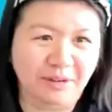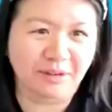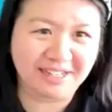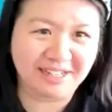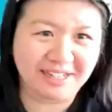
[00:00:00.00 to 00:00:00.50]
in the
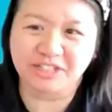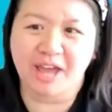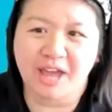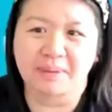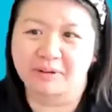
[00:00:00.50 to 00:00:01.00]
chat, people
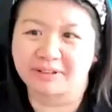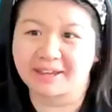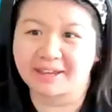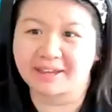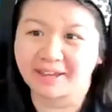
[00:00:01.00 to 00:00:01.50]
are like,
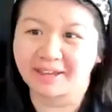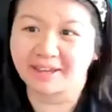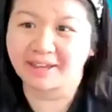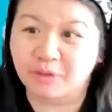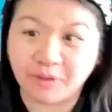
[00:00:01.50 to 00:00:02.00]
they're
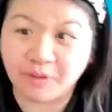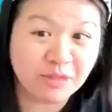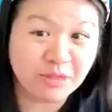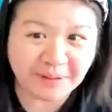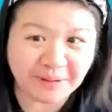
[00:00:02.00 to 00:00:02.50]
running through
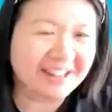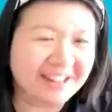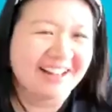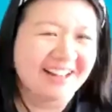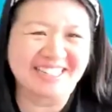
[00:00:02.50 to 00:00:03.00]

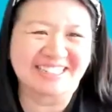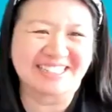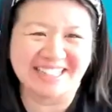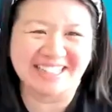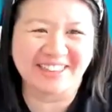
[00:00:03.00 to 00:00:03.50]
it
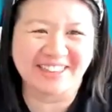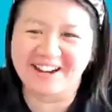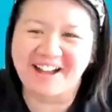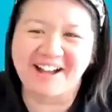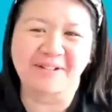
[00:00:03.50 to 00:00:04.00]
together.
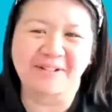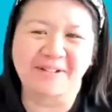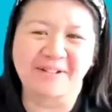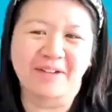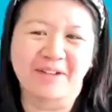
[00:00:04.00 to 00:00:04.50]

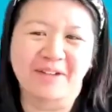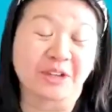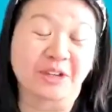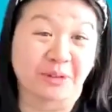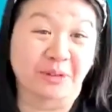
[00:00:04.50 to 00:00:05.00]
We really
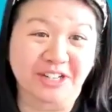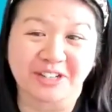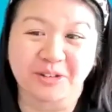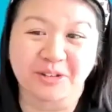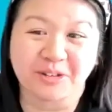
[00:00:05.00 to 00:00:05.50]
appreciate
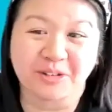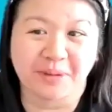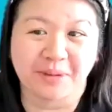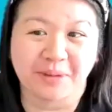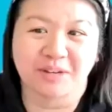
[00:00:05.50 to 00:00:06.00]
you so
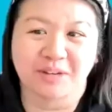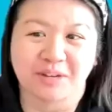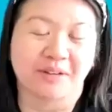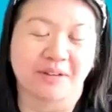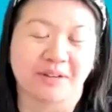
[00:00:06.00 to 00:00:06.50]
much. And we would
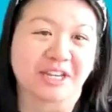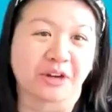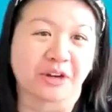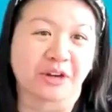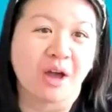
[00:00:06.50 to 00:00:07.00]
love to
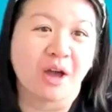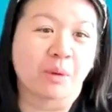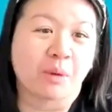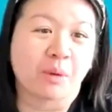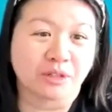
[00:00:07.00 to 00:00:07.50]
hear, what
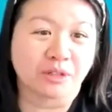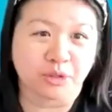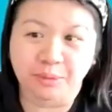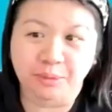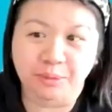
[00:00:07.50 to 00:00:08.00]
would
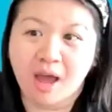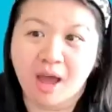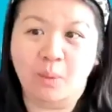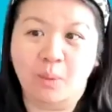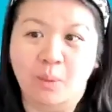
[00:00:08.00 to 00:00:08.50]
you
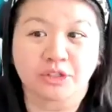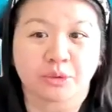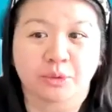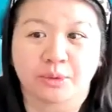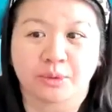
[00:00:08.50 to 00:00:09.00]
want to
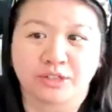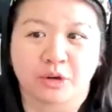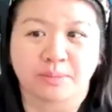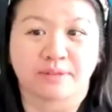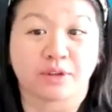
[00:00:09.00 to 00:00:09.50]
do in
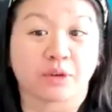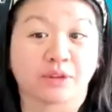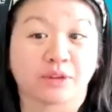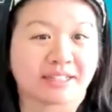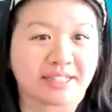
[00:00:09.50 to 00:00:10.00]
terms of your
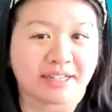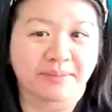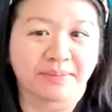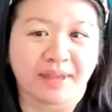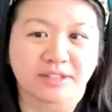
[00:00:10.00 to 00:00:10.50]
legacy
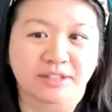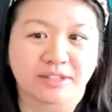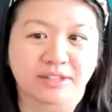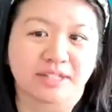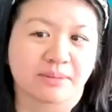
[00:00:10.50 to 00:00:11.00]
as you
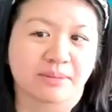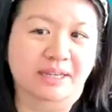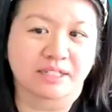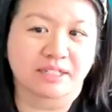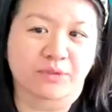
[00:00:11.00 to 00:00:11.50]
continue to make a
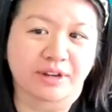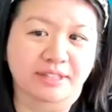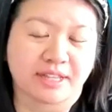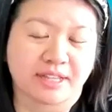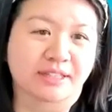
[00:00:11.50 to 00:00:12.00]
difference
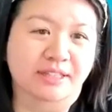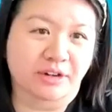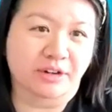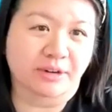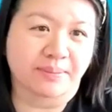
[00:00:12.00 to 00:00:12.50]
as a
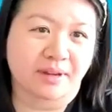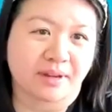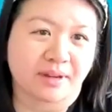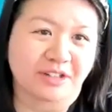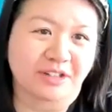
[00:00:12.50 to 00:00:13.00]
leader in our
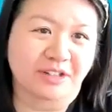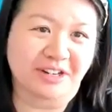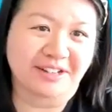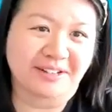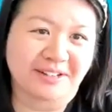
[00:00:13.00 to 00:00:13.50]

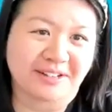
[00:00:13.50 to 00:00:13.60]
industry?